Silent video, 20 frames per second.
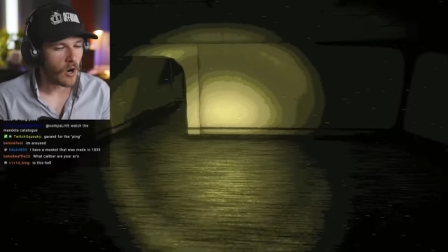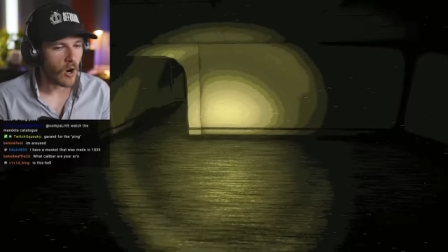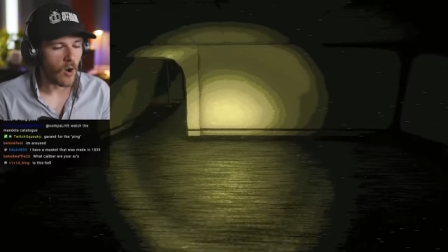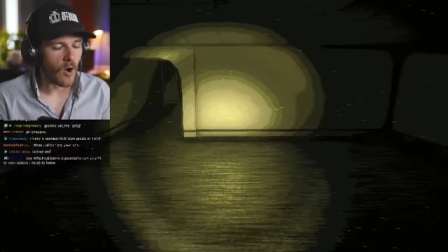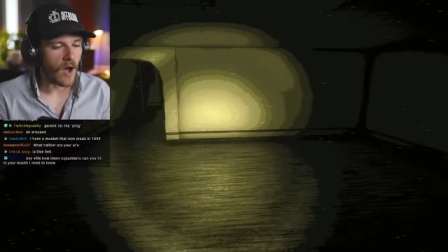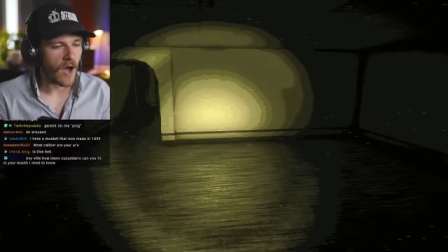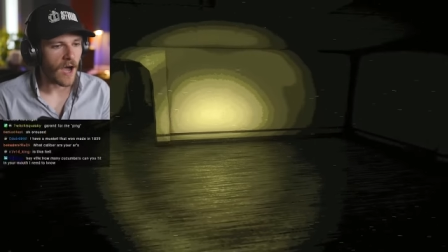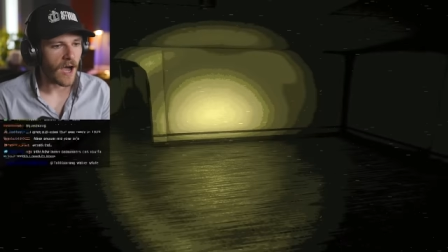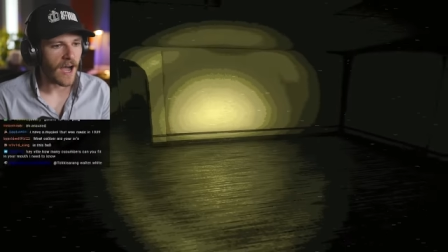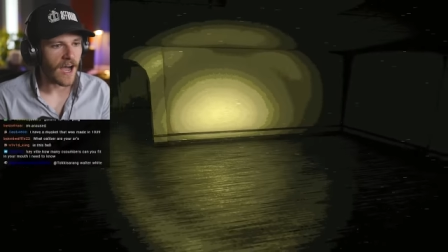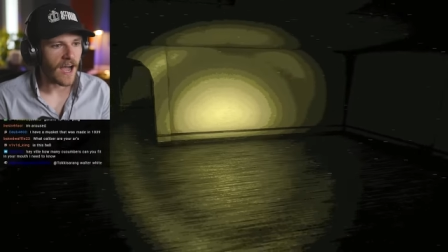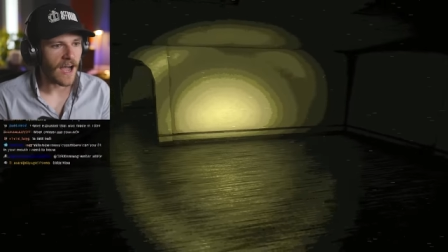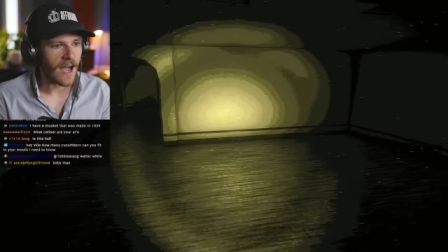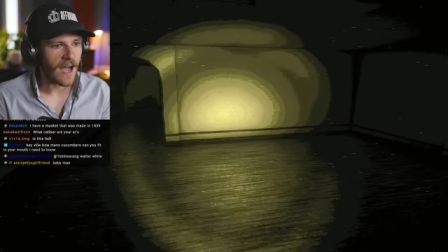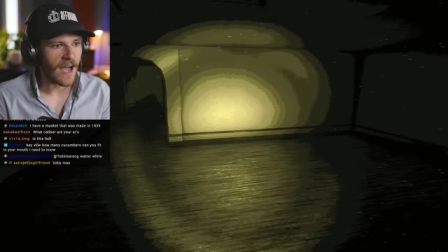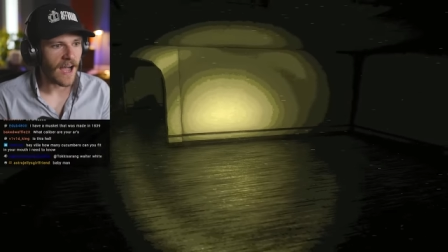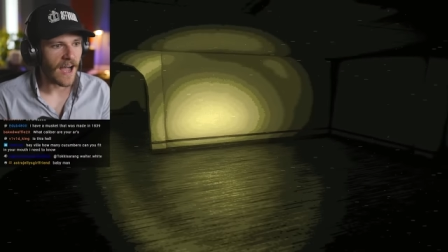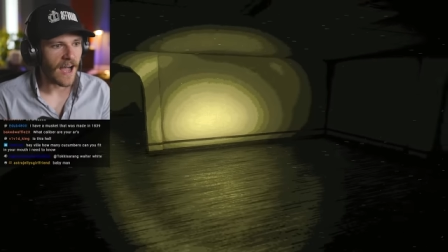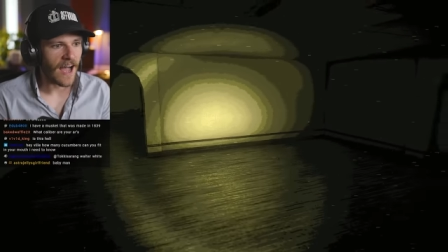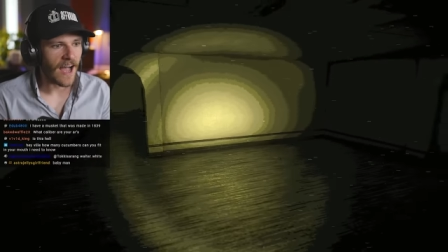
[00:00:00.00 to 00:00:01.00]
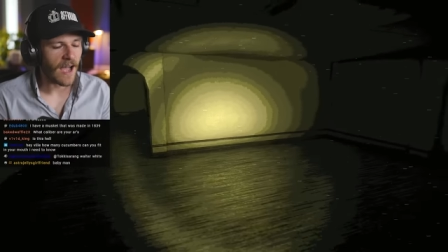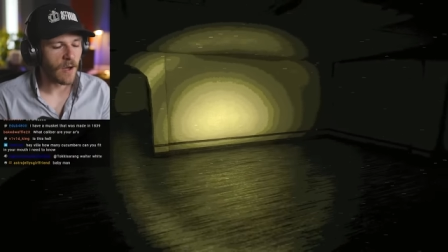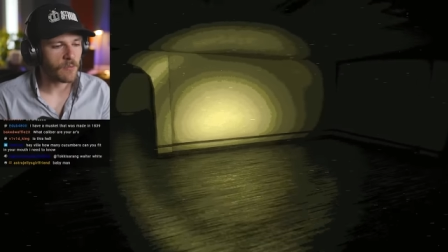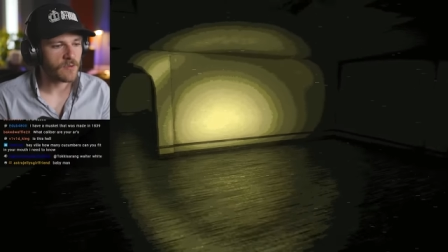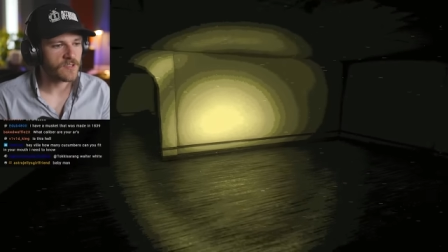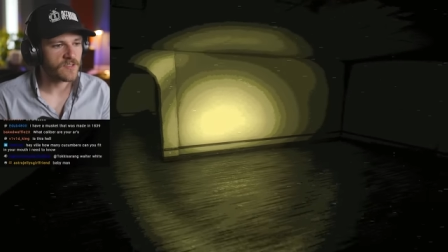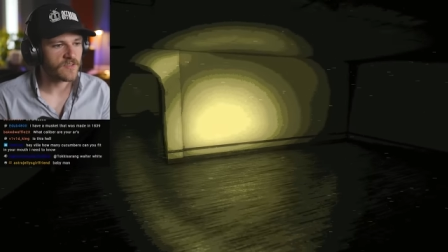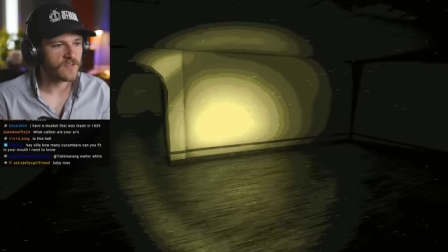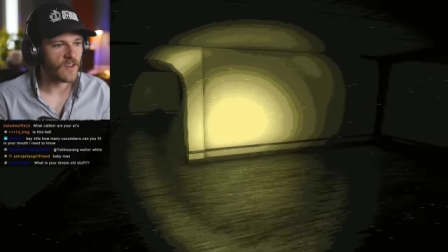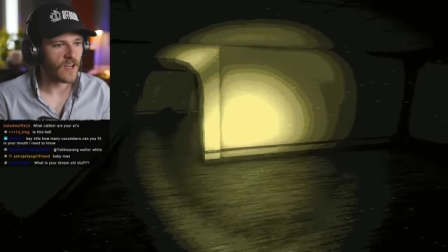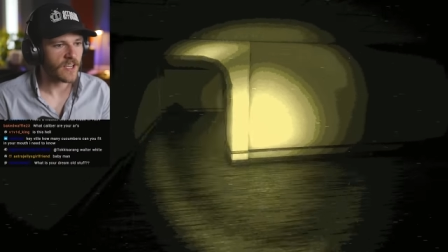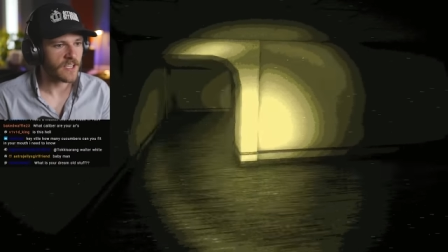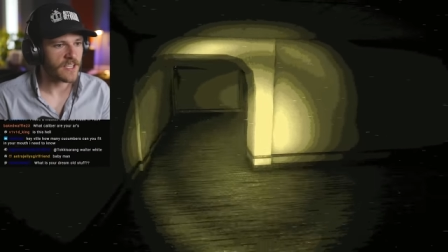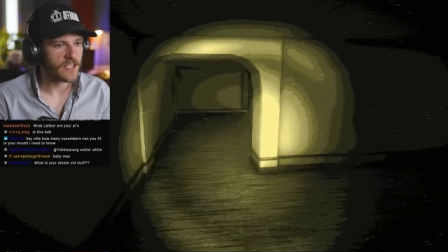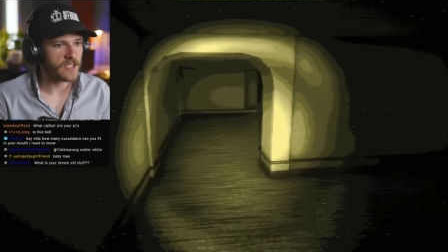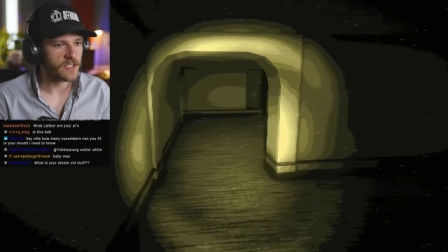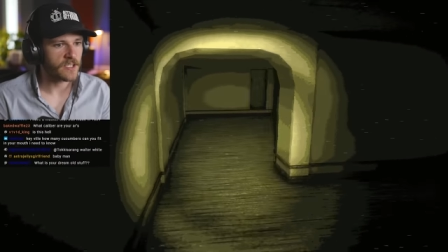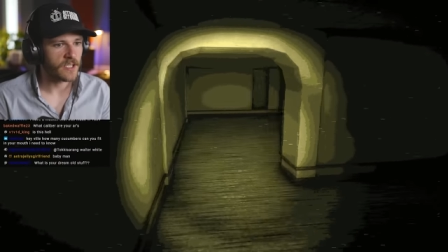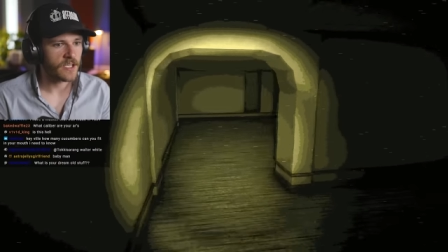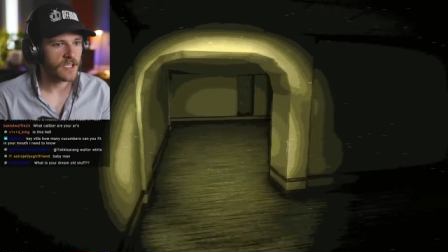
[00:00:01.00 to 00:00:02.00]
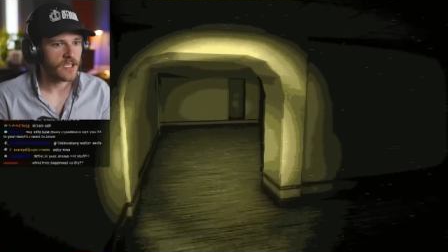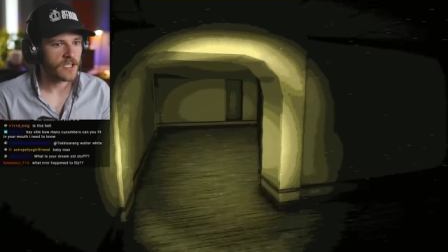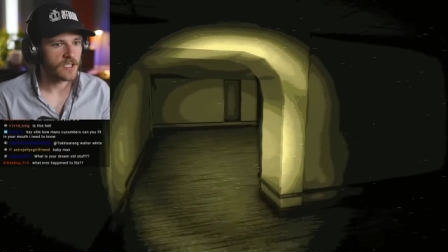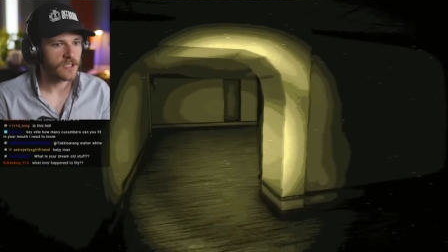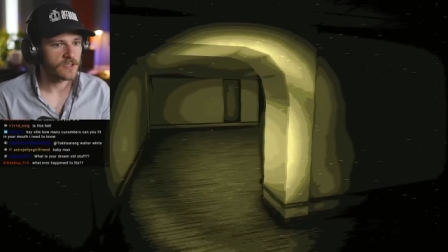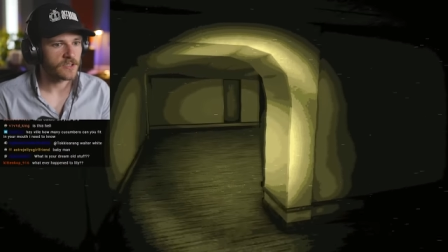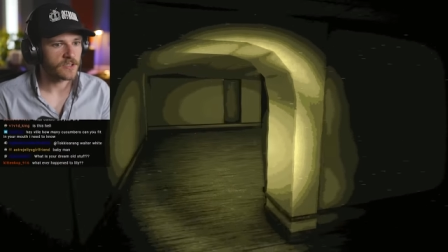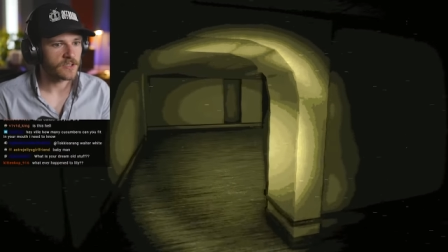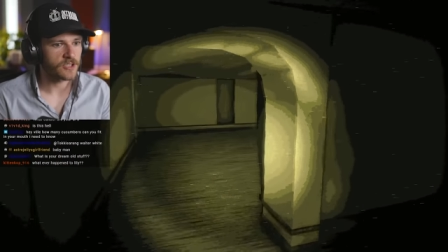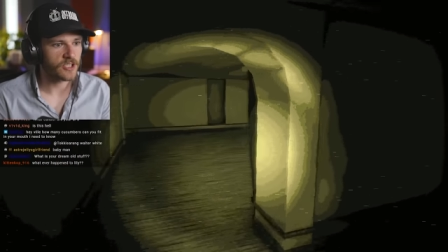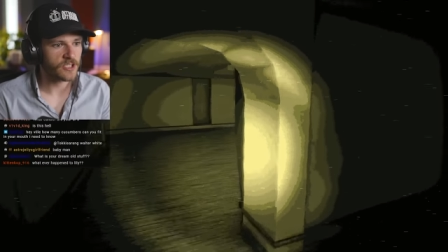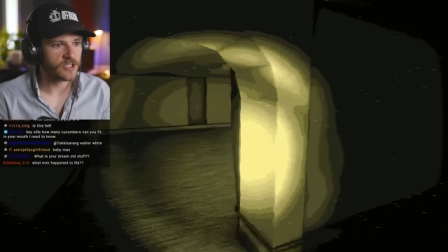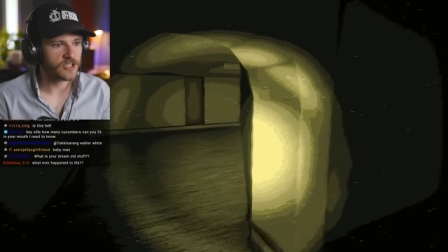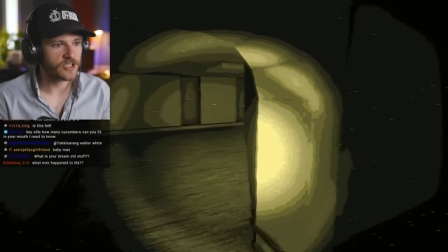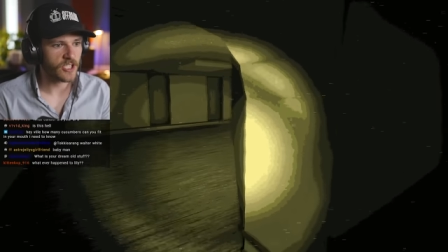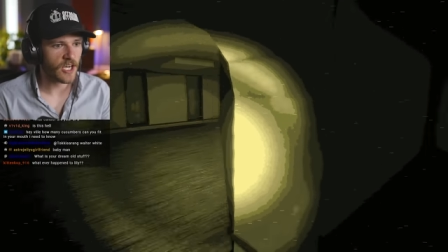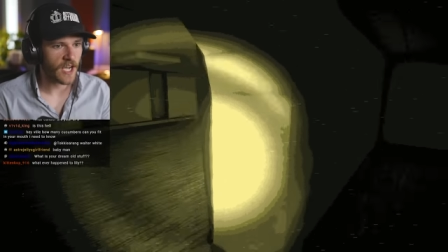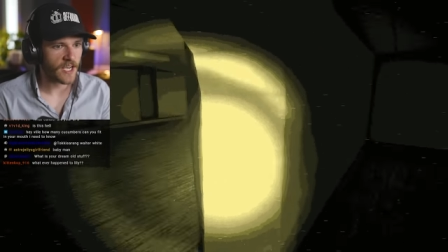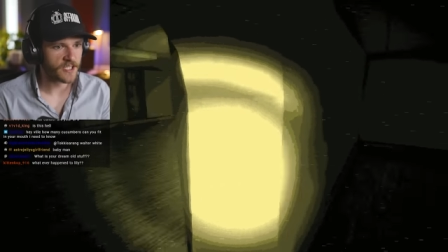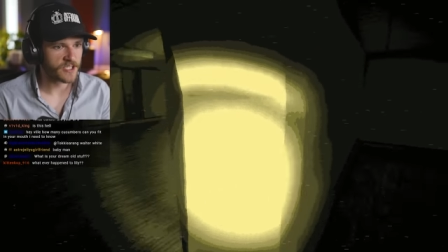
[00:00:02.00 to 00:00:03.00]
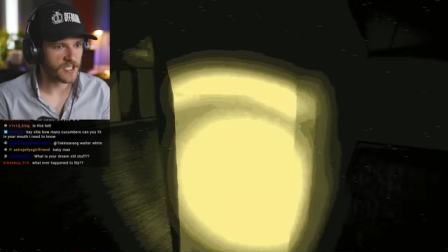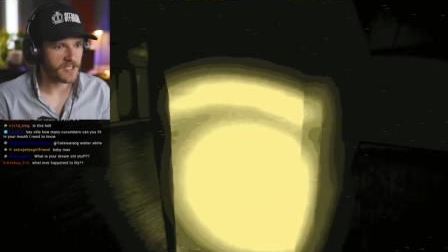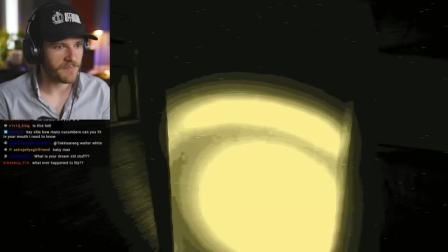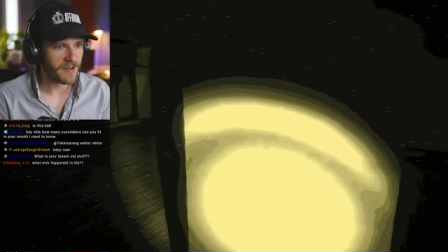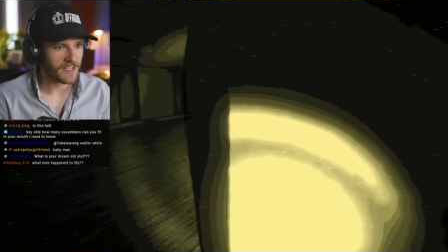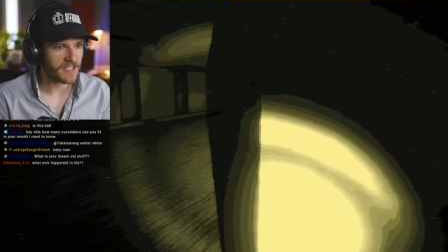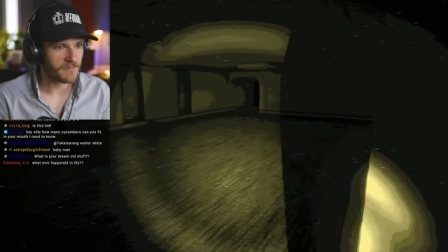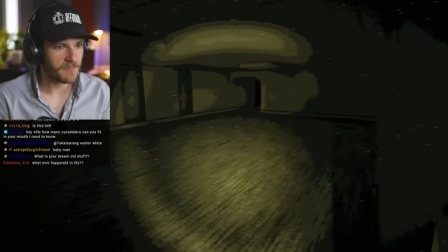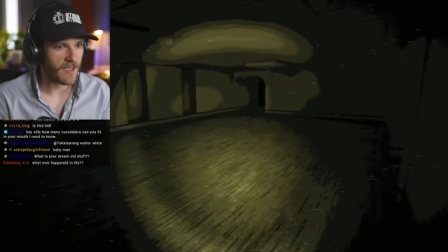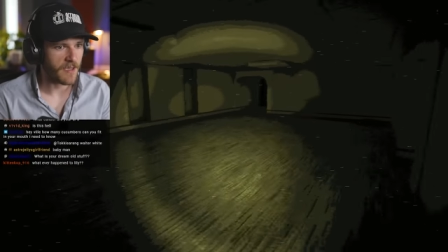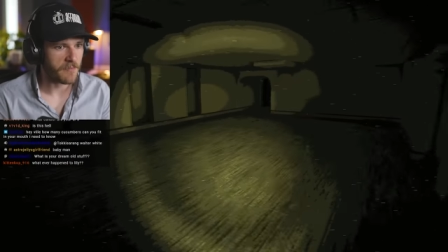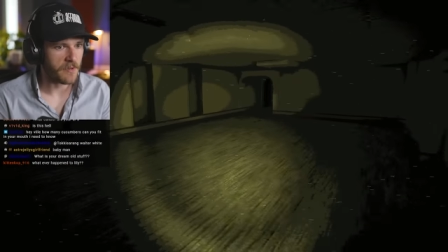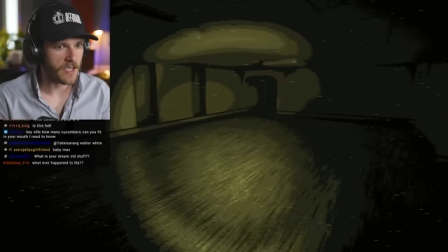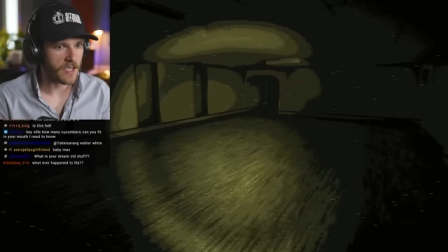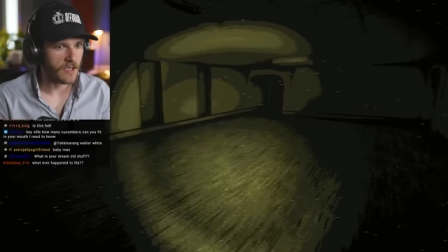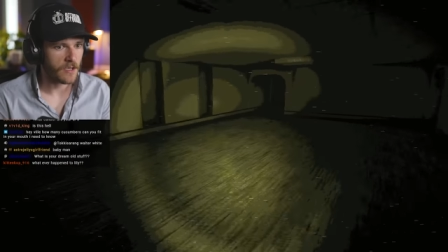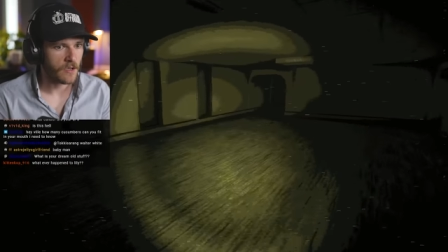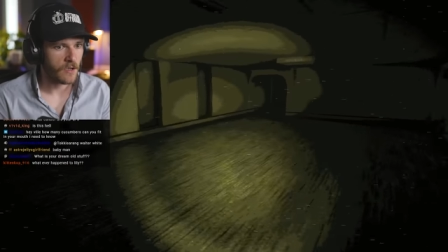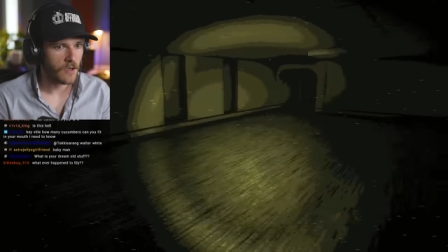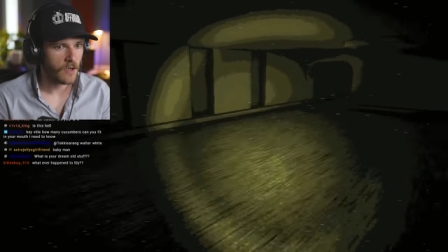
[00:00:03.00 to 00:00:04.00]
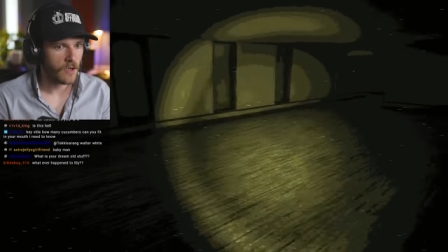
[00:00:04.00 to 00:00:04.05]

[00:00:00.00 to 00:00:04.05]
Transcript: Bro, I was just joshing about the baby.